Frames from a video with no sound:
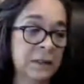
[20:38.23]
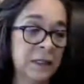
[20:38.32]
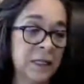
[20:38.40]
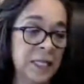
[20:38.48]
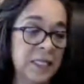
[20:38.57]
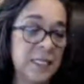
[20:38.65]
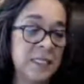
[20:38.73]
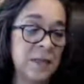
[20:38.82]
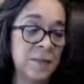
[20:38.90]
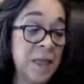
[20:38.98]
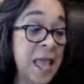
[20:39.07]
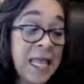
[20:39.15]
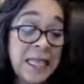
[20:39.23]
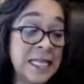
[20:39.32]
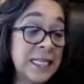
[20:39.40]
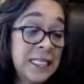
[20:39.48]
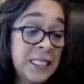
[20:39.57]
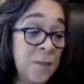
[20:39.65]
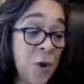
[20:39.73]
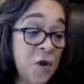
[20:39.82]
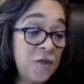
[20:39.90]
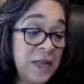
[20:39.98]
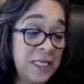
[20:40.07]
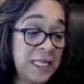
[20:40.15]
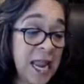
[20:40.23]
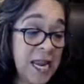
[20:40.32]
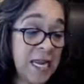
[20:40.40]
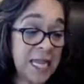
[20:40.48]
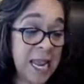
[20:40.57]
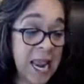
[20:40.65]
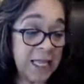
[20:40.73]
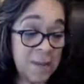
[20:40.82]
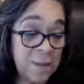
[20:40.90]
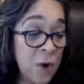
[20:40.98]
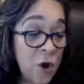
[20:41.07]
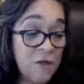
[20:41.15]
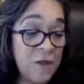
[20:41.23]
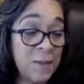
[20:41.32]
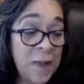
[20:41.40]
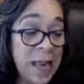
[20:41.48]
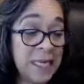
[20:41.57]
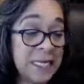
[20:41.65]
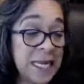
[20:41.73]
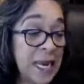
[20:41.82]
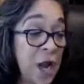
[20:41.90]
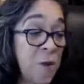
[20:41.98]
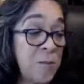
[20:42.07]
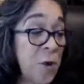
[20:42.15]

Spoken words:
This is the perfect day to hang the perfect painting in our